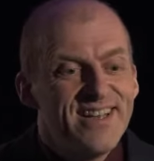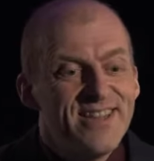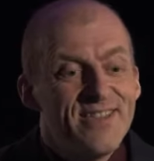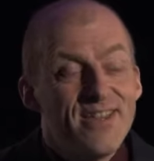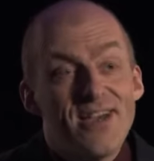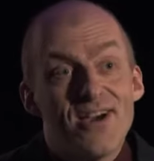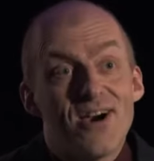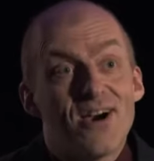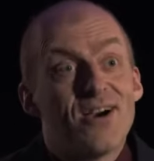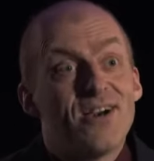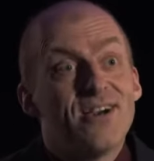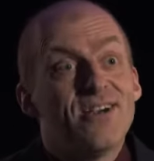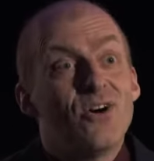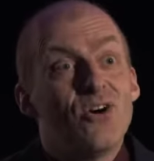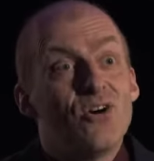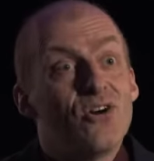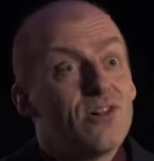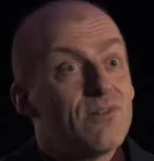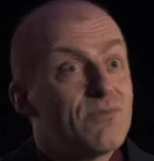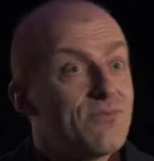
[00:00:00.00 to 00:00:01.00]
They are
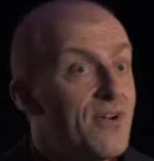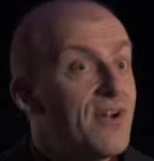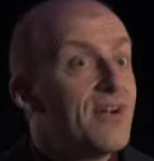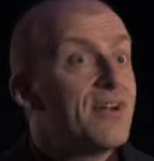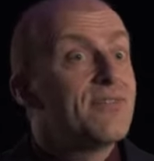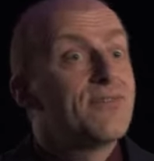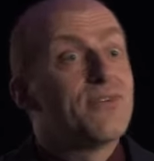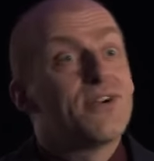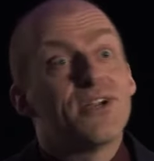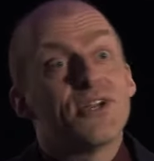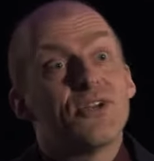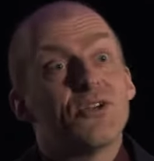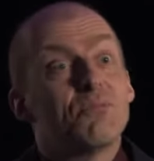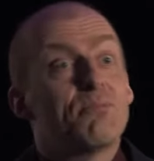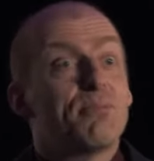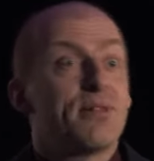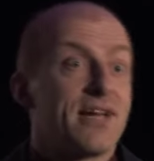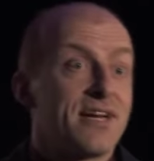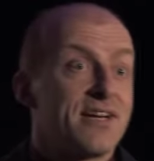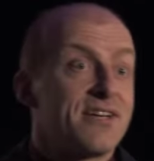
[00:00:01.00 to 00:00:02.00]
all very, very good
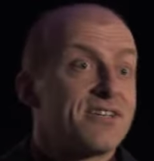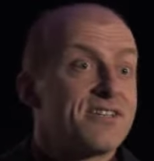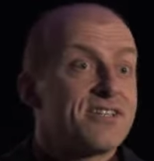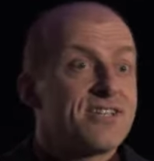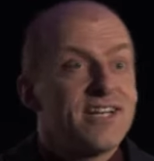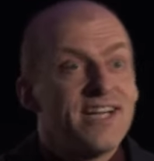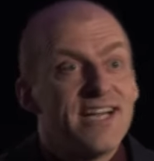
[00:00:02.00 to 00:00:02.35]
players,